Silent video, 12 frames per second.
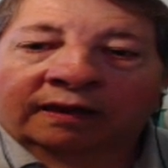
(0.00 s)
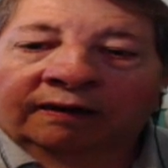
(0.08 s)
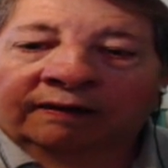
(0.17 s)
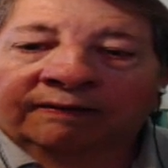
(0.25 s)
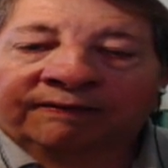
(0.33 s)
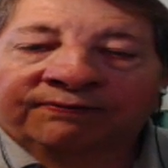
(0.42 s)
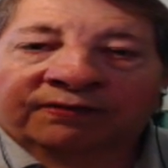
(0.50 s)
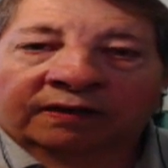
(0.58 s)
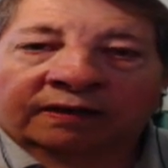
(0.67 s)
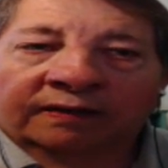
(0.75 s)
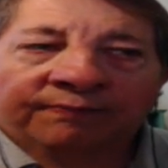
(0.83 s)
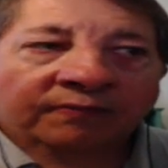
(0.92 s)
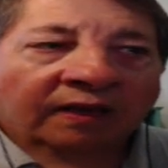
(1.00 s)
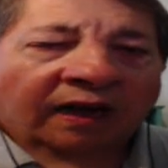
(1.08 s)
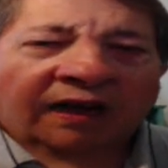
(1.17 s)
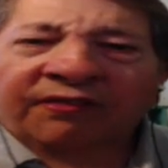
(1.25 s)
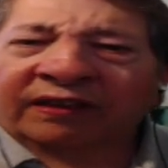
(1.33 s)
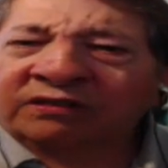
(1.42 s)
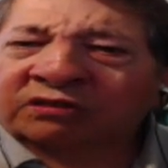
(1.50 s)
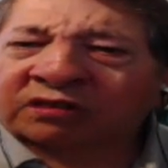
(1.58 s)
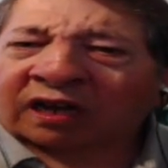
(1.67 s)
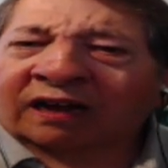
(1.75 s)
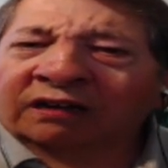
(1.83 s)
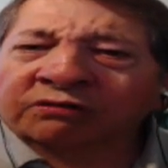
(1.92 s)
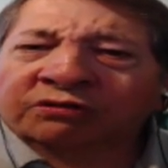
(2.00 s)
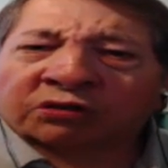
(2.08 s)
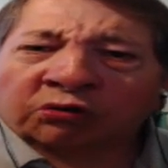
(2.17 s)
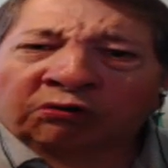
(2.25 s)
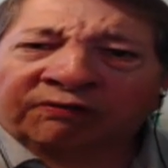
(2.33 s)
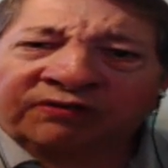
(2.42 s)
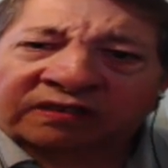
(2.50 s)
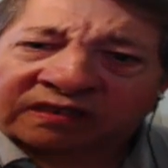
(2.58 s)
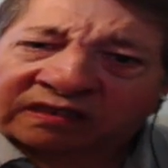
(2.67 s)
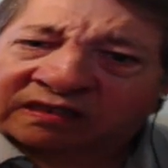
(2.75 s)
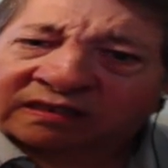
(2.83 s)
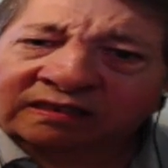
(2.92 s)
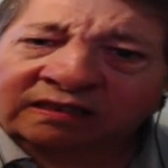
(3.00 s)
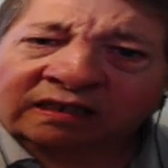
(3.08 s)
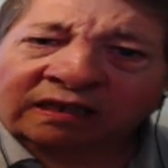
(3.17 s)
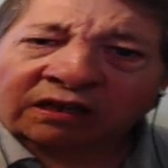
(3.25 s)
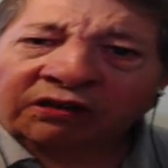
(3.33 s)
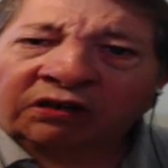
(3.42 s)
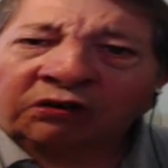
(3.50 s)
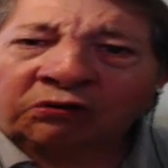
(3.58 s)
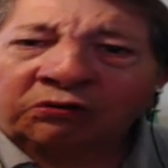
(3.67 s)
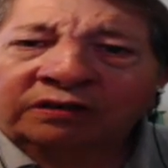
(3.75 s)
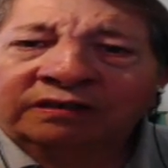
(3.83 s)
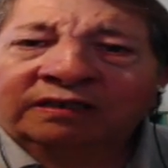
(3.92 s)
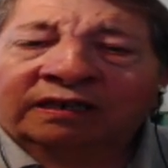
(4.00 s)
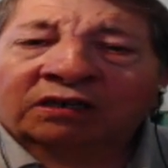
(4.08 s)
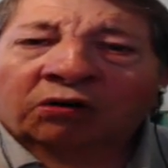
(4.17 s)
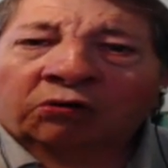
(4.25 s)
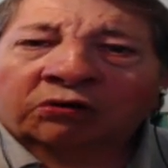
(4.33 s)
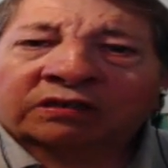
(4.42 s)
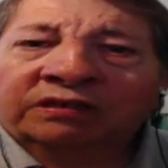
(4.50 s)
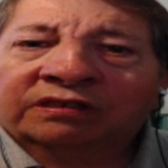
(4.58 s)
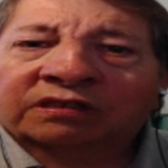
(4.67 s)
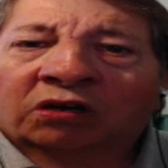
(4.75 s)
of, I think, child services there in Arkansas.